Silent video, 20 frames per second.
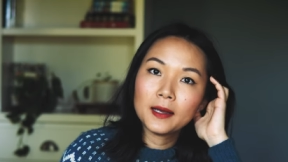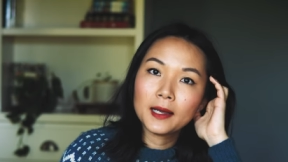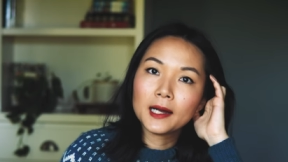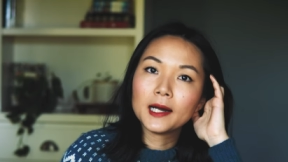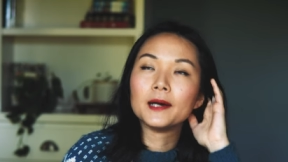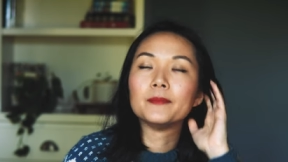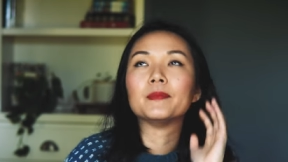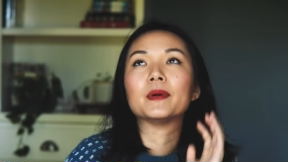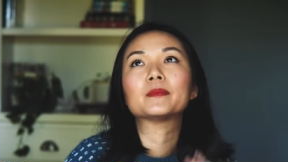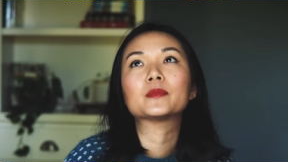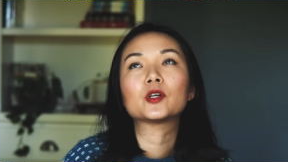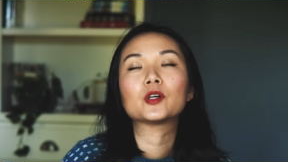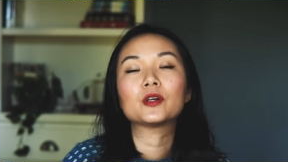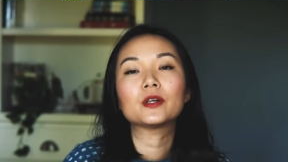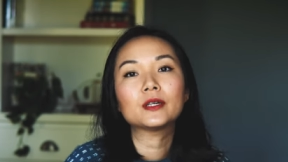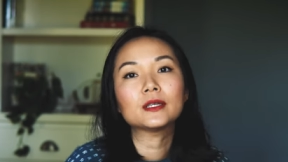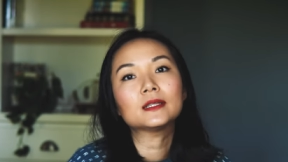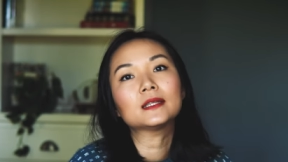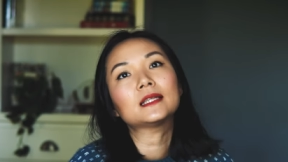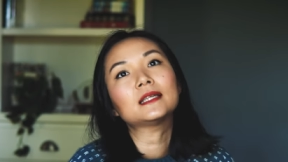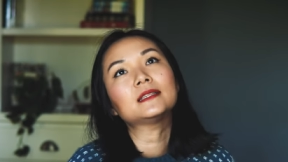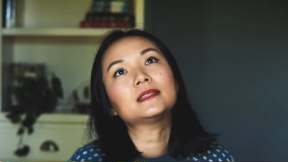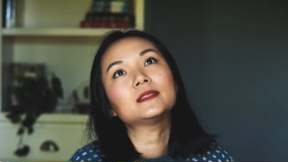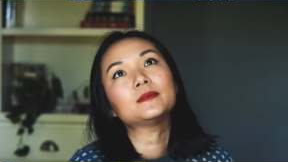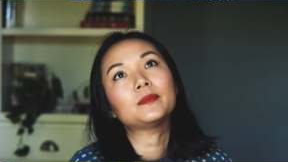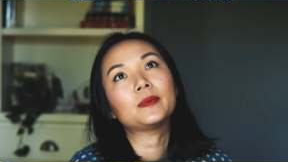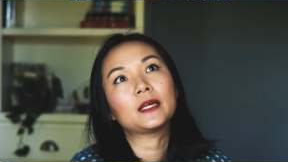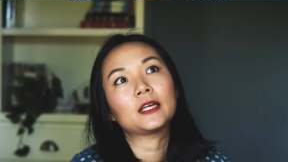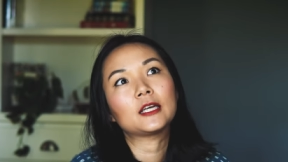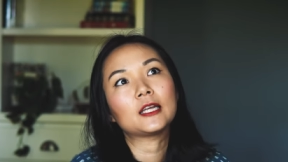Um, I'm currently
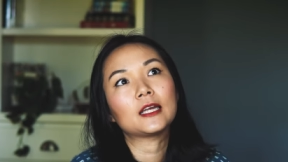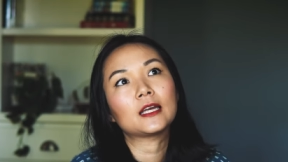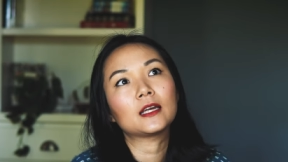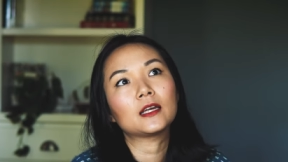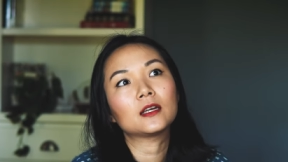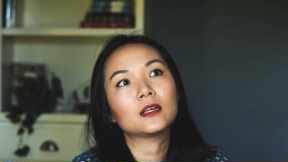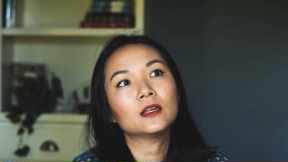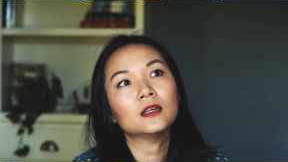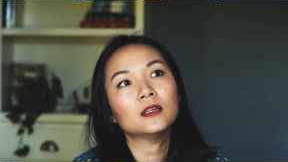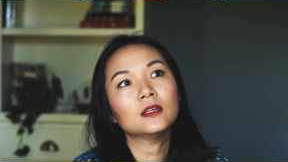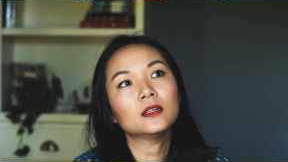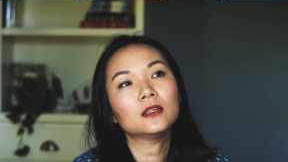debating